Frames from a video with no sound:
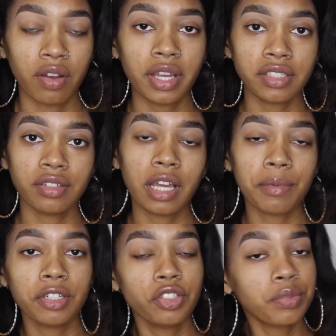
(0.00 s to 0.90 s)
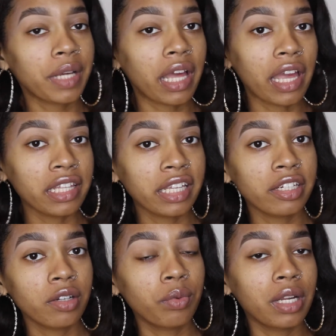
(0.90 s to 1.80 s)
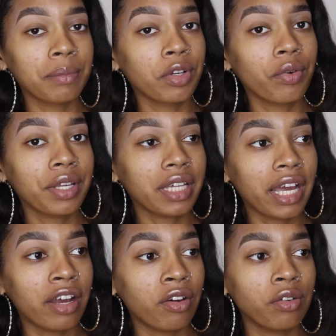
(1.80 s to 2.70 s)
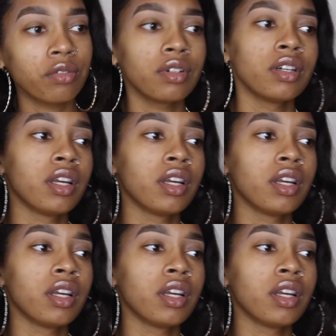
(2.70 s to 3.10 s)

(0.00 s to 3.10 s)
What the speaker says: Okay, so now I'm gonna do my eyeliner. When I'm going out,